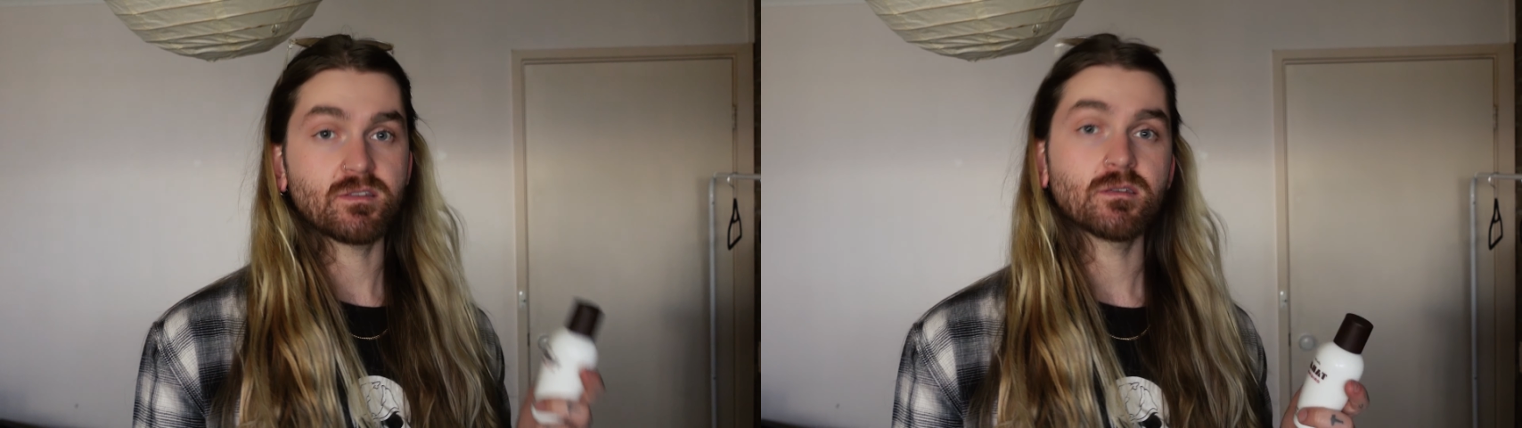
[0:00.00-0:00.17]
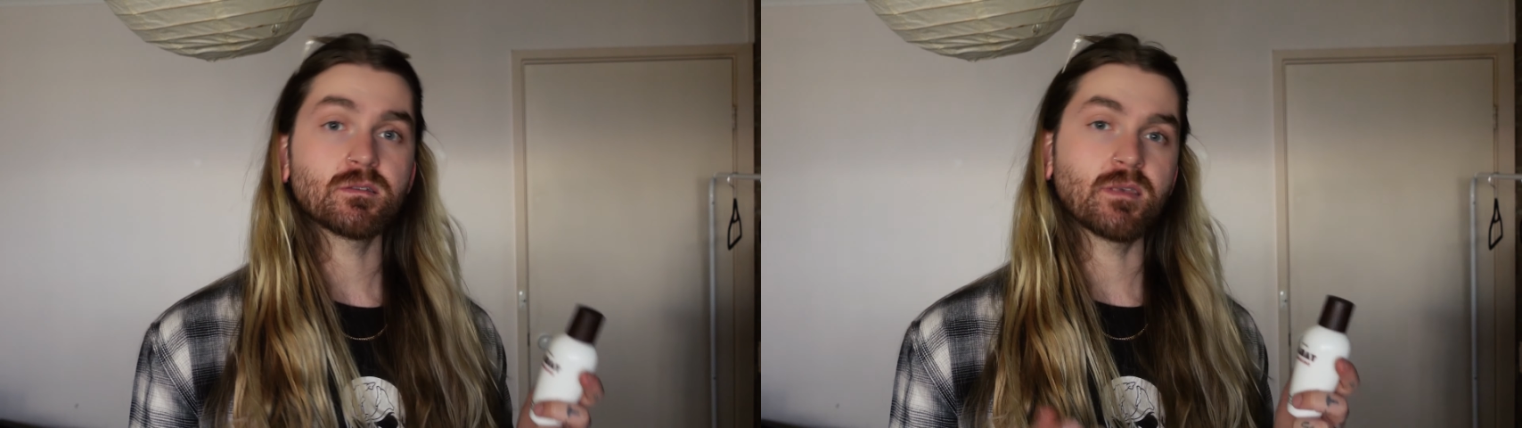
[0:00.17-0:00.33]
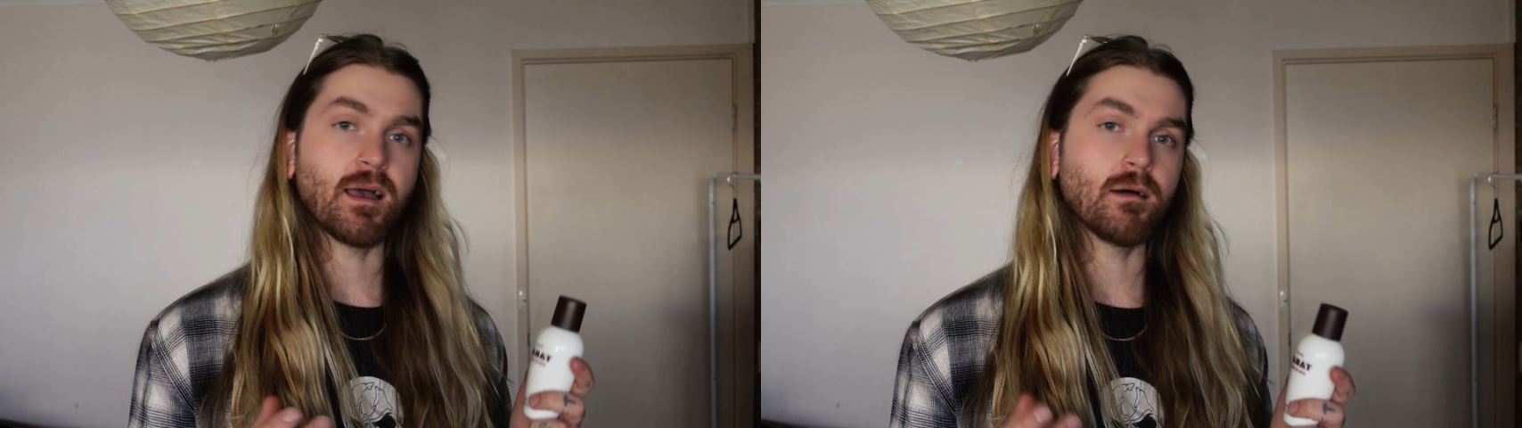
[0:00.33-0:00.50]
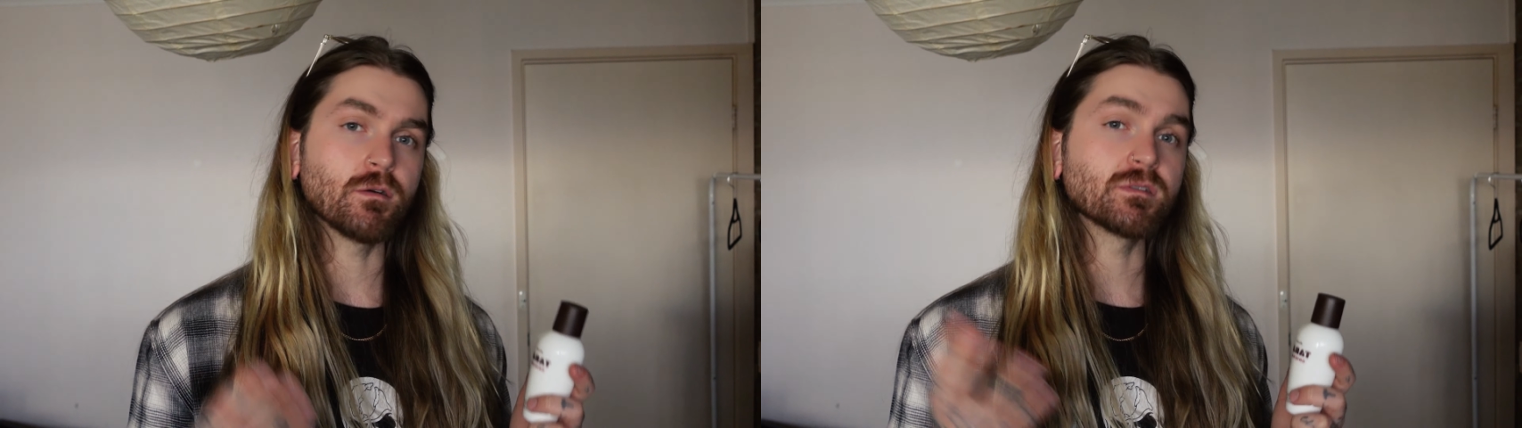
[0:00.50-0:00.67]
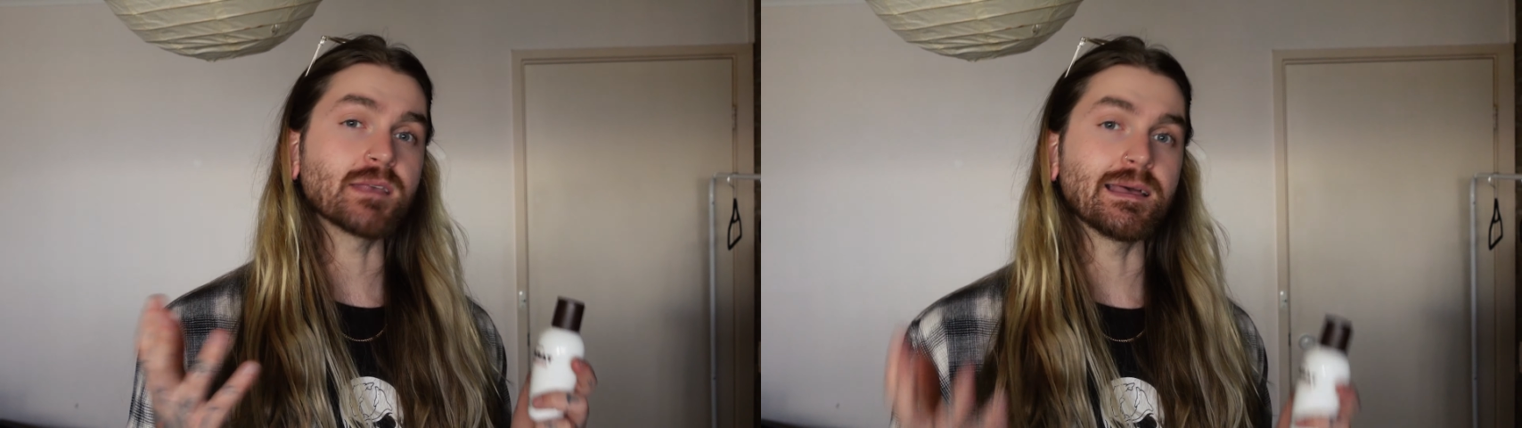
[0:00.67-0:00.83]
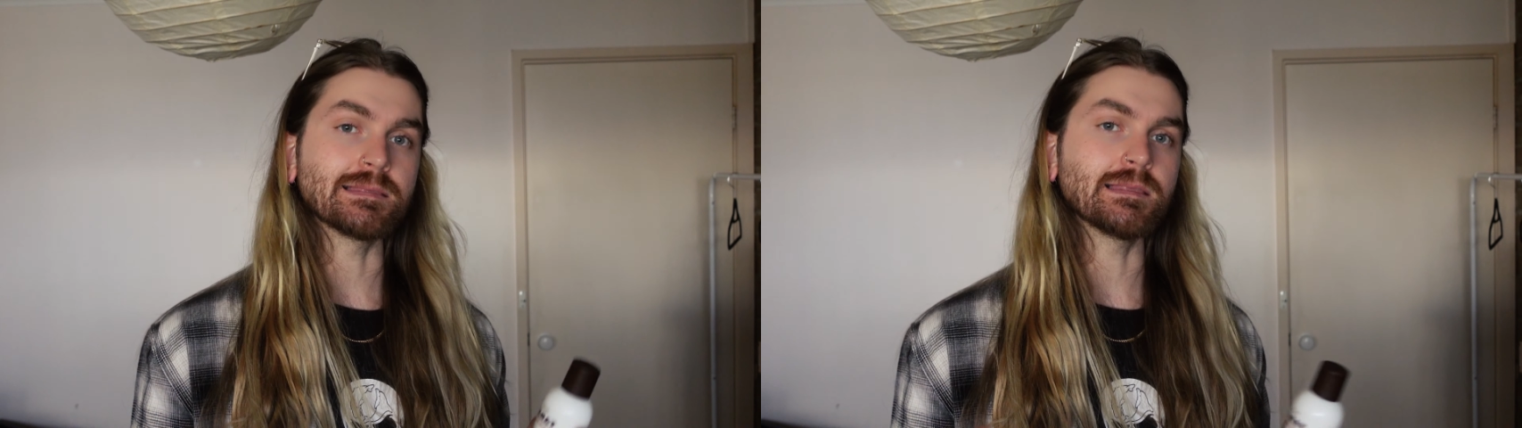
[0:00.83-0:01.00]
6
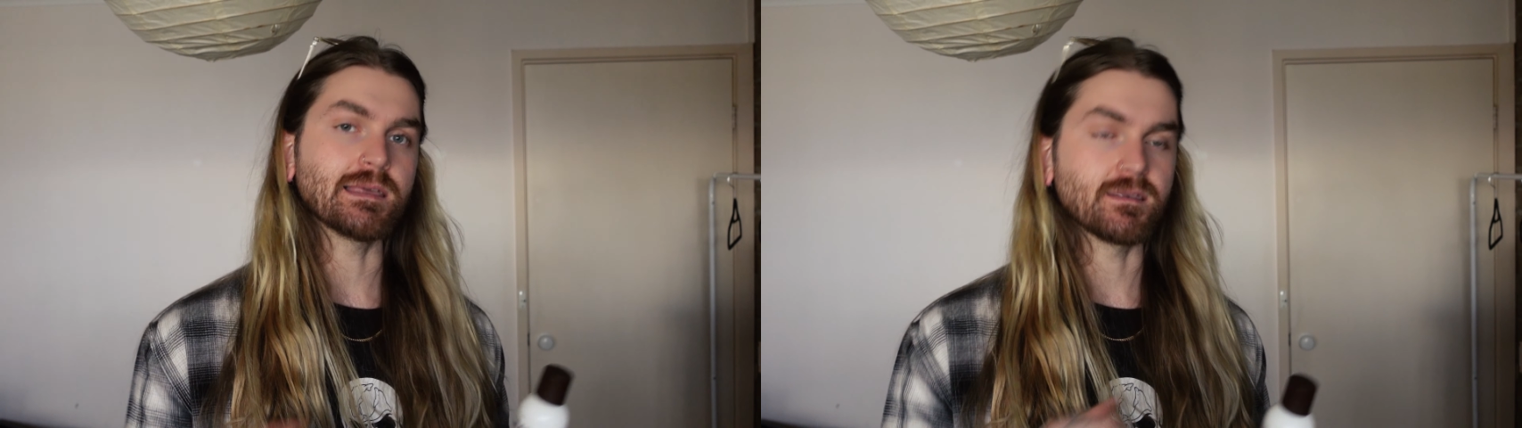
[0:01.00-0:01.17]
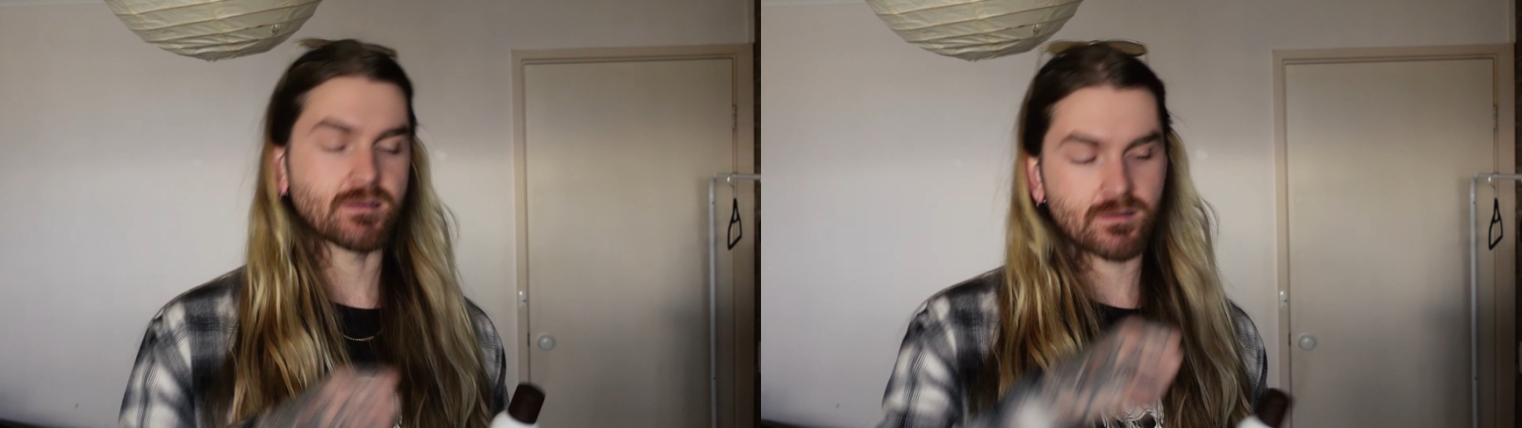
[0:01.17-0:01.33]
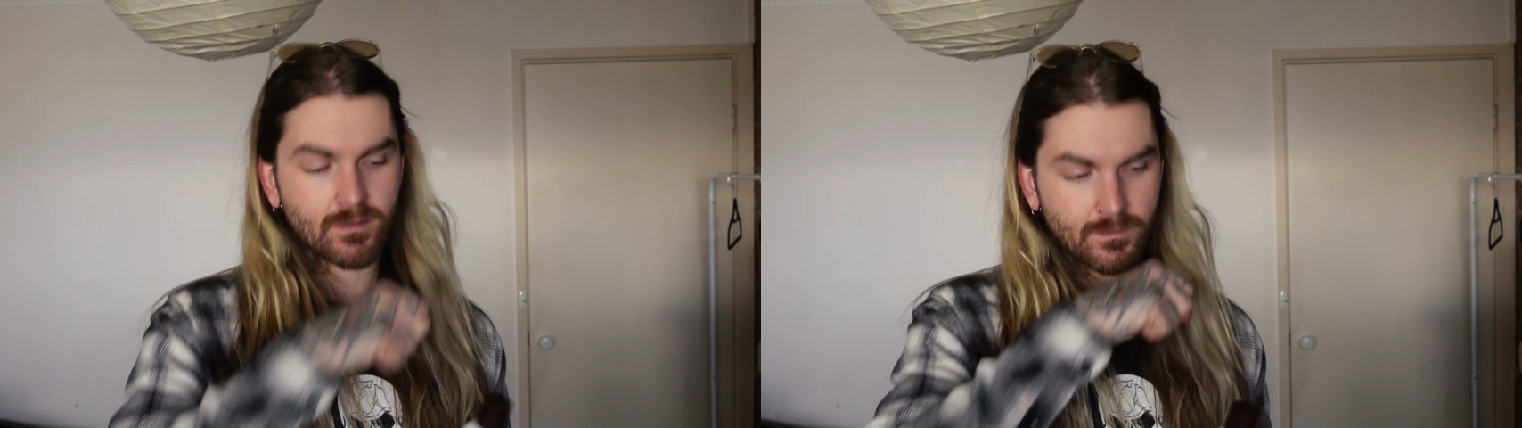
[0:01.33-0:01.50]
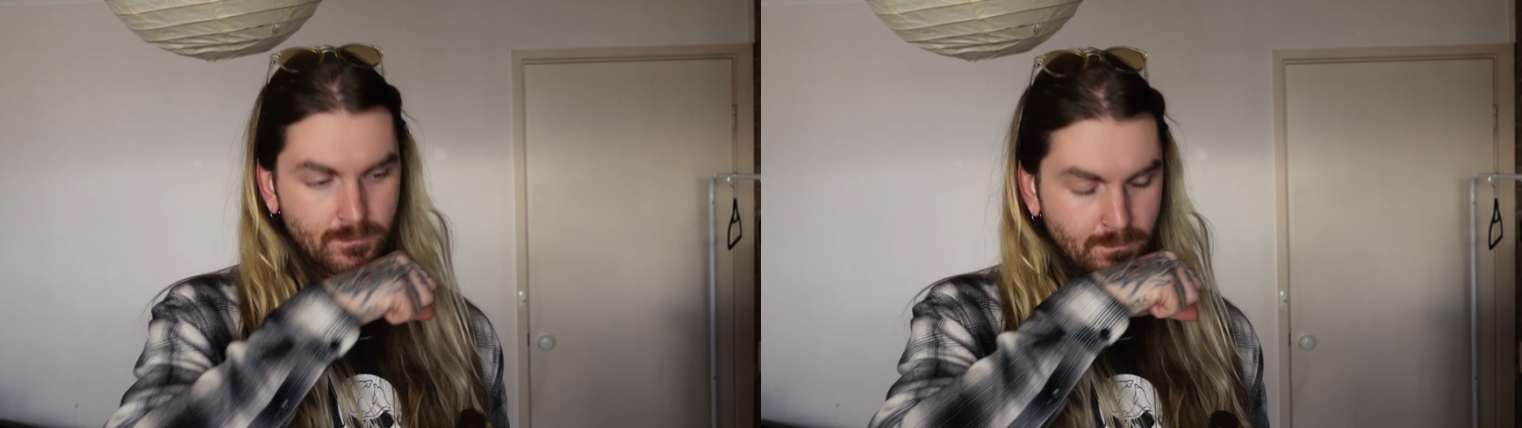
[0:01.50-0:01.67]
hours at least.